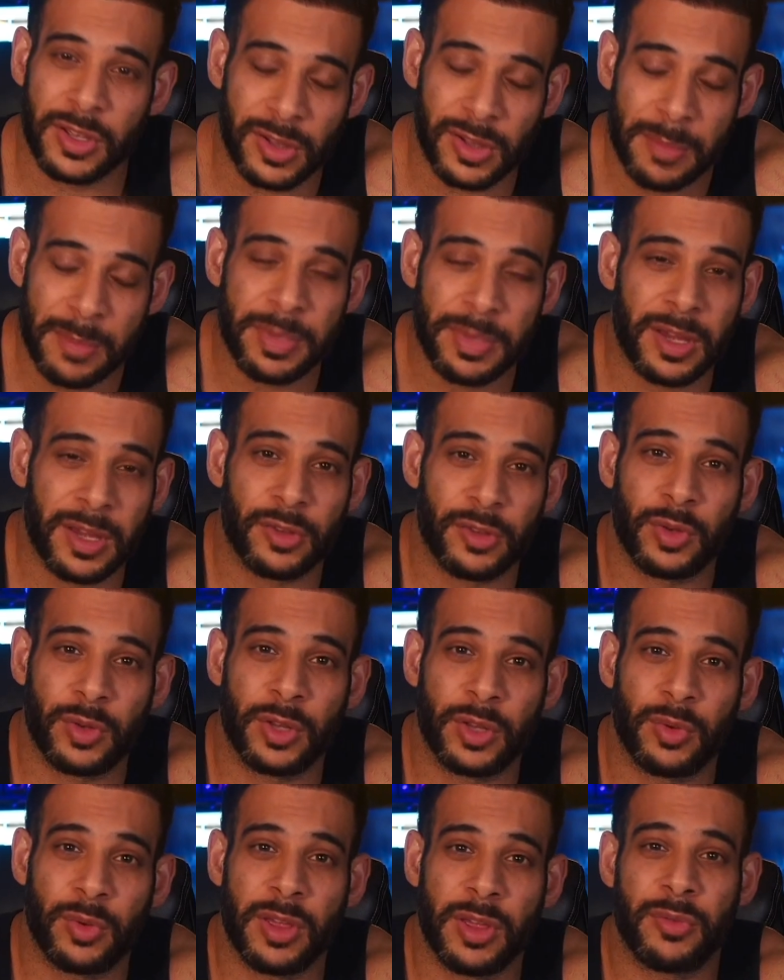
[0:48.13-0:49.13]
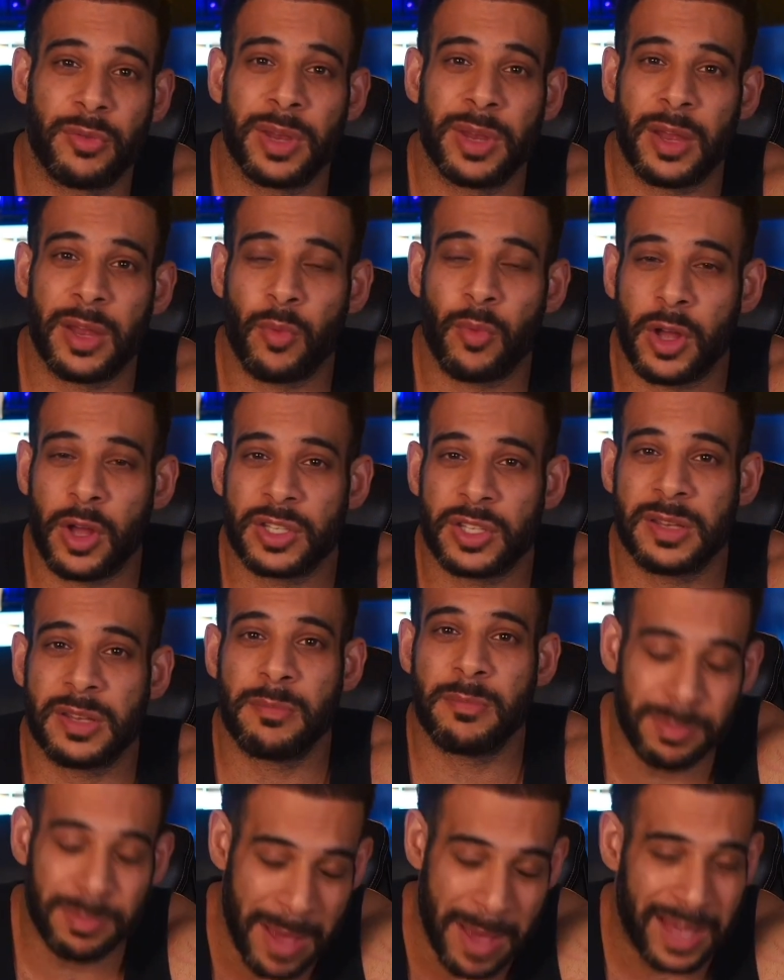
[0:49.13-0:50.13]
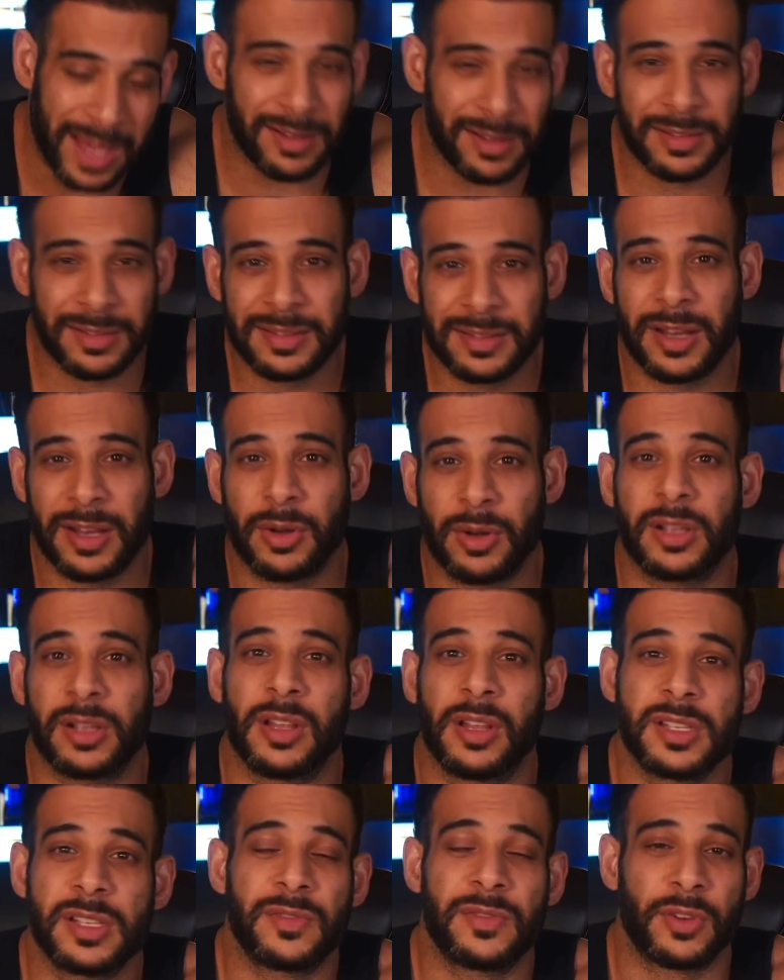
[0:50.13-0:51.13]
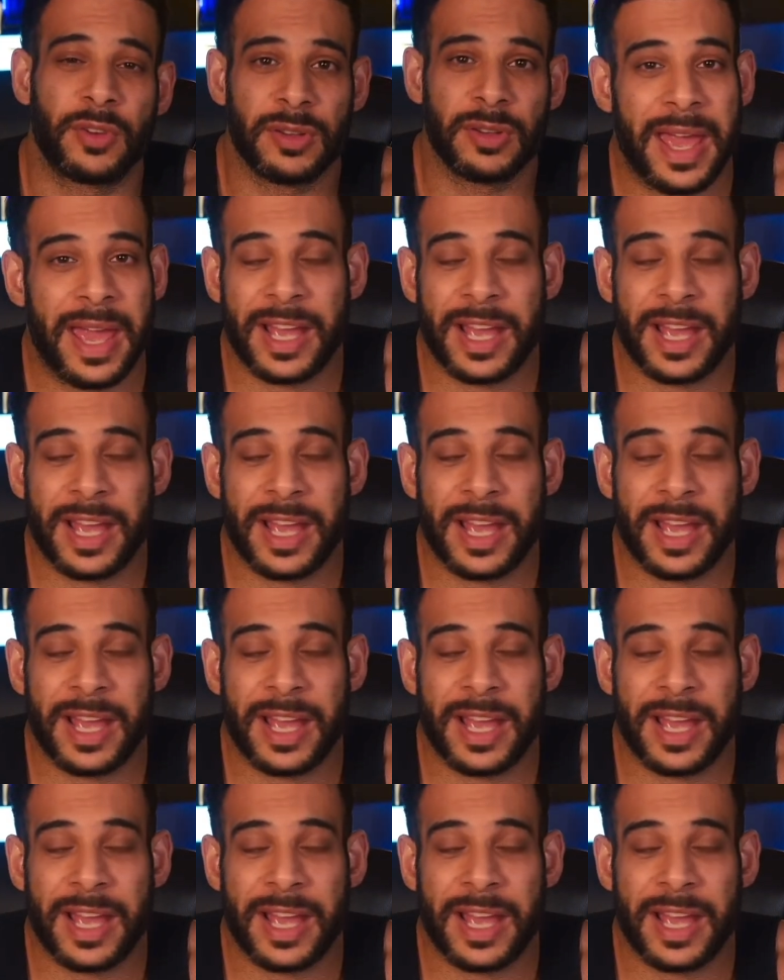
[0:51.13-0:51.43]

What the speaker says: Olympia in 2023 and watch him battle Derek Lunsford.